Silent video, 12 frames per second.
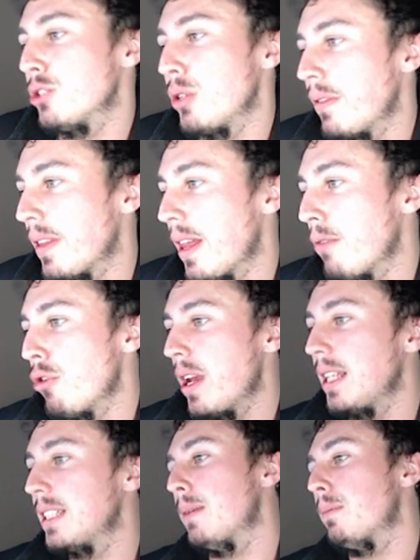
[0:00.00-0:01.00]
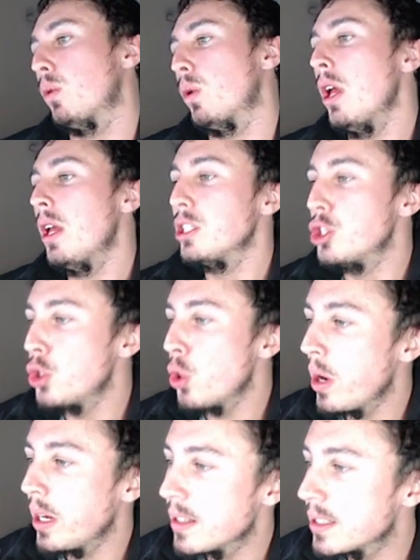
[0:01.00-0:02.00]
entry for that, really simple.
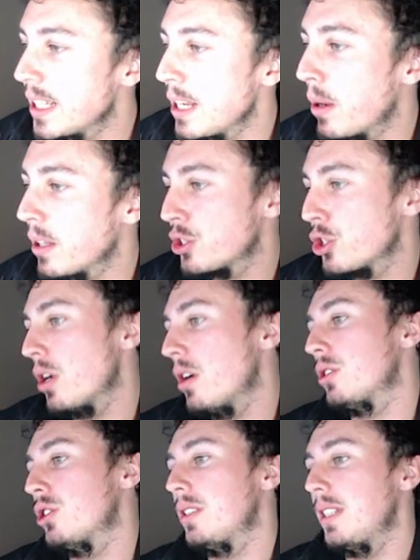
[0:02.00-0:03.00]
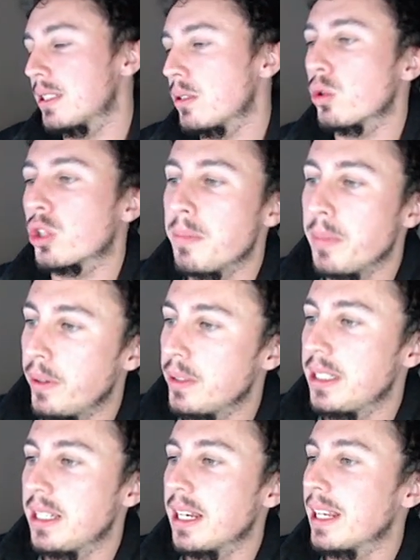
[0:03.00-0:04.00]
Join the C plus Charge Discord
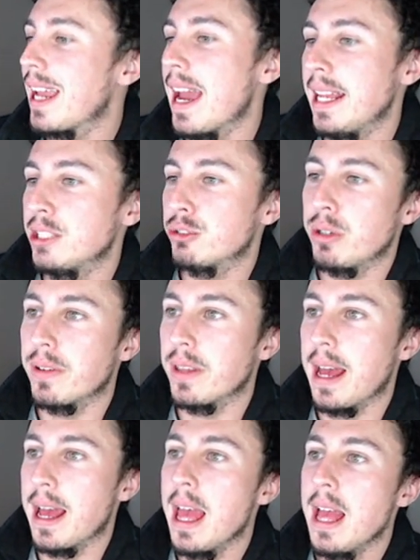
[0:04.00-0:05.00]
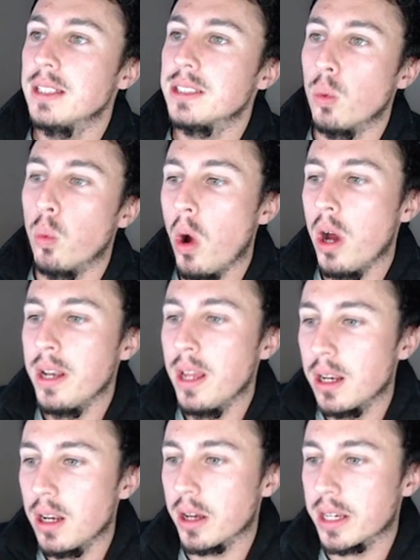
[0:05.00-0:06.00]
community. You're going to get an entry for that. So one
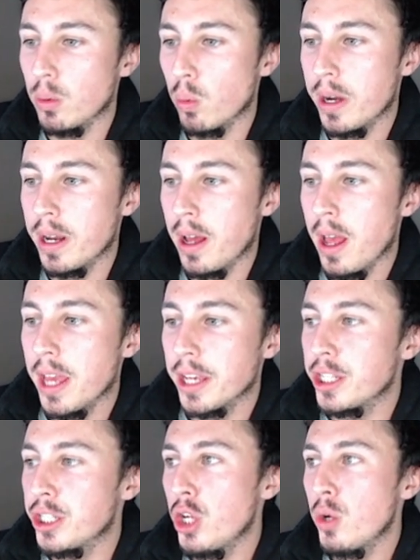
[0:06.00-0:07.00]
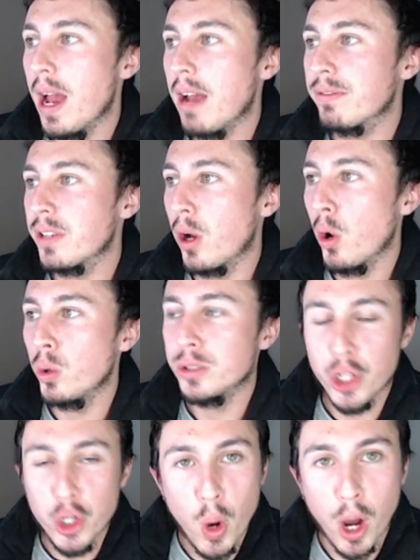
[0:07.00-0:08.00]
lucky winner. You do have to hold
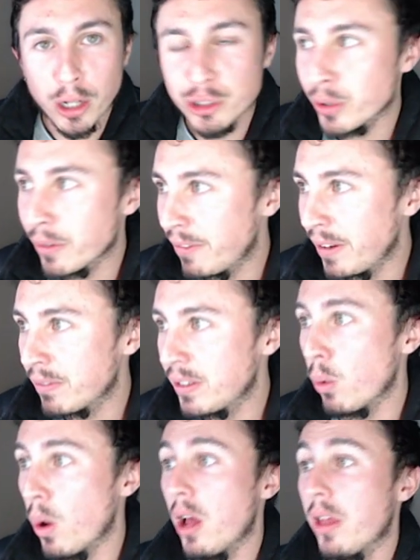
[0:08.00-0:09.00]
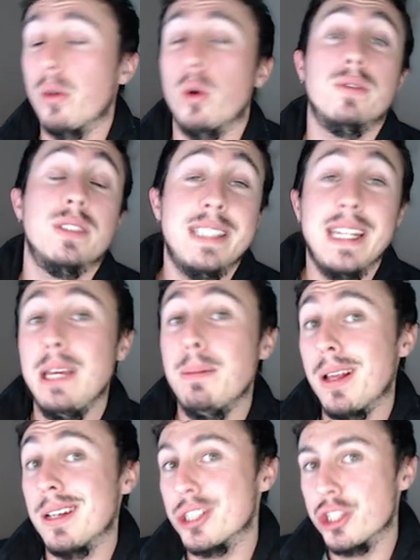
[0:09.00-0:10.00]
two hundred fifty worth of C
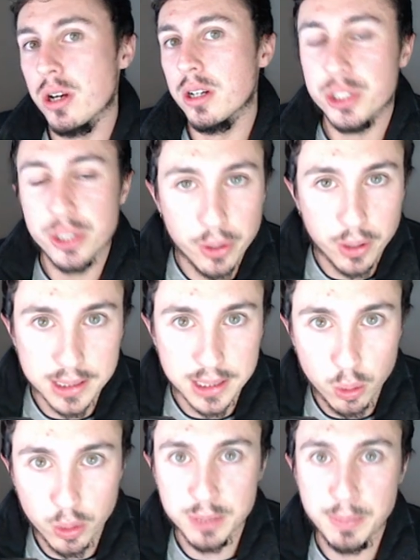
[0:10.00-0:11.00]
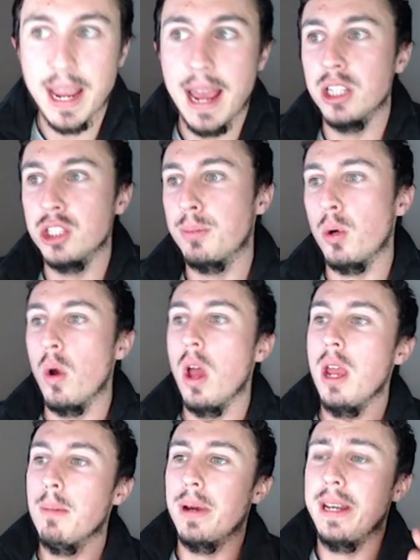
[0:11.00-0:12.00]
plus Charge tokens in order to be eligible,
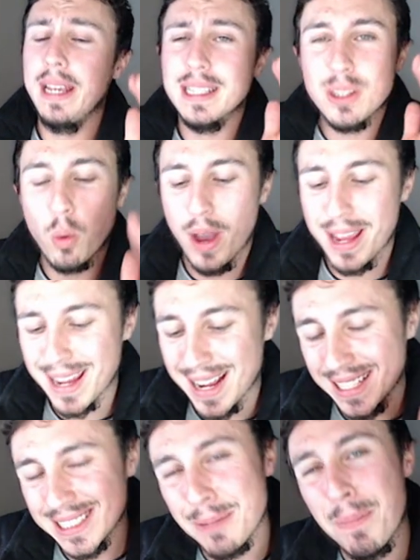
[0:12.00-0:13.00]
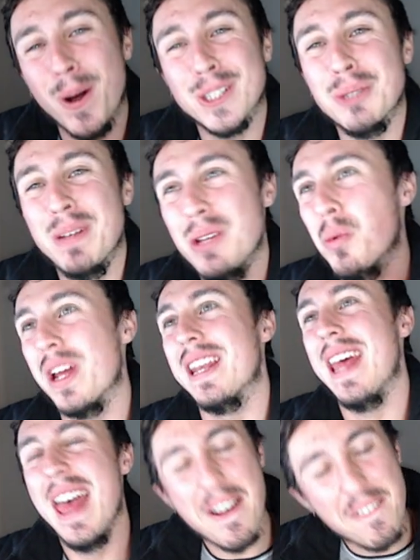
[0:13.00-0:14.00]
but it is a way to possibly win
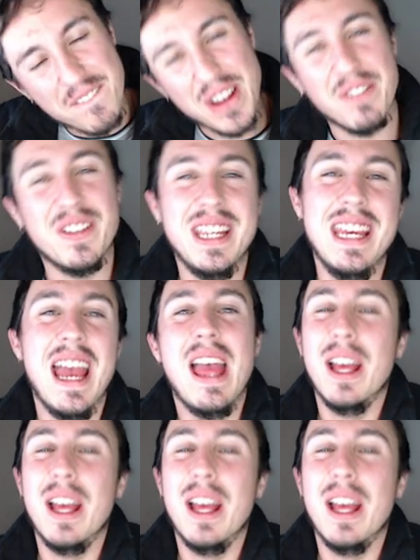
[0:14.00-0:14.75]
fifty